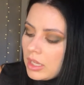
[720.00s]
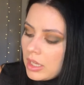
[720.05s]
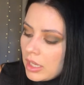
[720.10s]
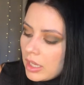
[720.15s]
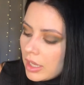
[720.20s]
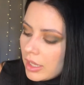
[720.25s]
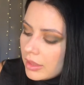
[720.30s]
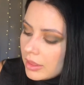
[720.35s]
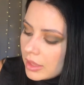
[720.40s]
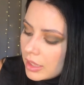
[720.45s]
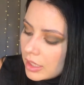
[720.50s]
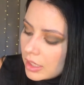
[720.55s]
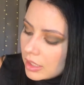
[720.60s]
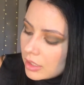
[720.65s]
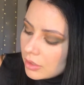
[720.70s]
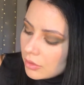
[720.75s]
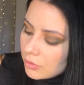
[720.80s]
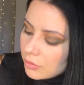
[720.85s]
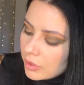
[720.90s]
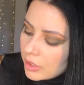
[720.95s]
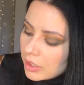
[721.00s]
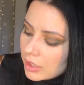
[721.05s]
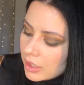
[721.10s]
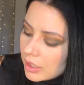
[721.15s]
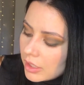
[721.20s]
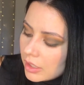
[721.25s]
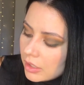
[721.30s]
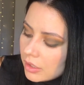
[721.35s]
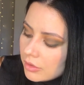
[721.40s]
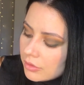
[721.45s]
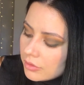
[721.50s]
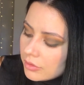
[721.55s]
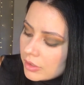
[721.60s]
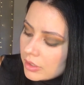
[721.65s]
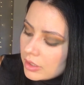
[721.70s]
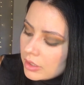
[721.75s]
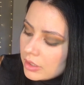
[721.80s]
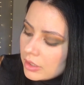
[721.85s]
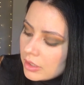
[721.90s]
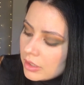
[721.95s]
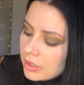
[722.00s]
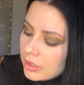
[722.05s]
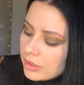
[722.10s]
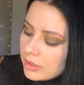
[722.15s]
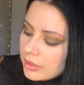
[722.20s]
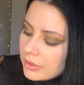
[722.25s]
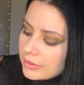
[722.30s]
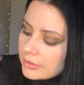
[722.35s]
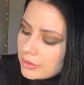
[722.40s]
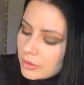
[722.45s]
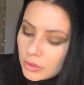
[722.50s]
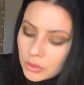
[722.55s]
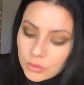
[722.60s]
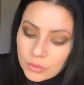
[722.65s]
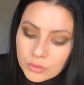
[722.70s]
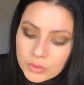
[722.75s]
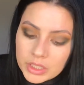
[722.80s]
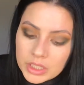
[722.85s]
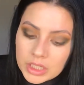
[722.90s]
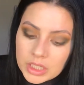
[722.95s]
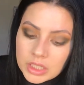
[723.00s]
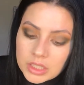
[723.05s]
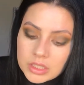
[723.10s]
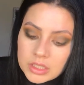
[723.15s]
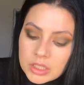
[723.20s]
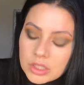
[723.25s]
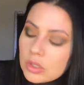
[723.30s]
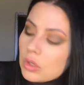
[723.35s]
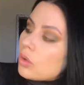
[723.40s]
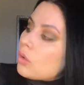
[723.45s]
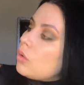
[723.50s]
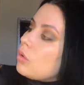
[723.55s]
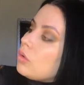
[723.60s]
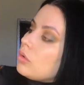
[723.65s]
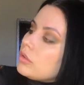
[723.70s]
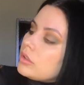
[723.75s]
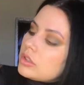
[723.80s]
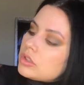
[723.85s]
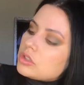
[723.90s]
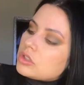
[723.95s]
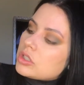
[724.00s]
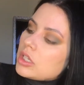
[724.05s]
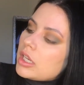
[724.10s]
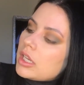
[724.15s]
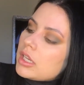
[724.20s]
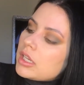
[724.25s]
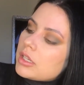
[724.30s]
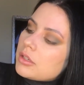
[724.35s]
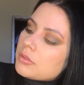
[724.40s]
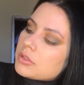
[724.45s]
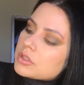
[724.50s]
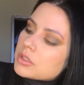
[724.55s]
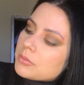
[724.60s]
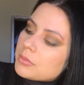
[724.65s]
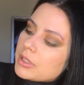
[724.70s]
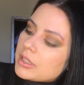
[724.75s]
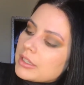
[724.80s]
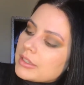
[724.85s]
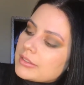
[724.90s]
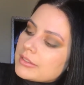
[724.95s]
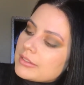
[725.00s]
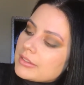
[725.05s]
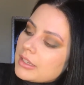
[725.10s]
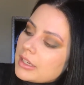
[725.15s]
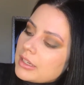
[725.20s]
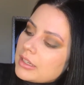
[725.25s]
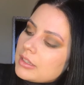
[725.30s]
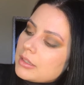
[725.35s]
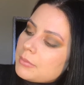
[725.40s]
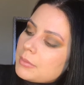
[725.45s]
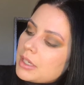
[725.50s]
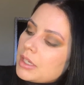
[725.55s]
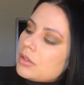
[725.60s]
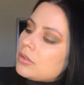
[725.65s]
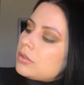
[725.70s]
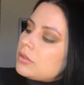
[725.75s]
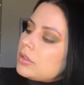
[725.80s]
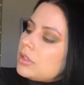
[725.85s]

And then we have this green gold shade, which I'm really excited about.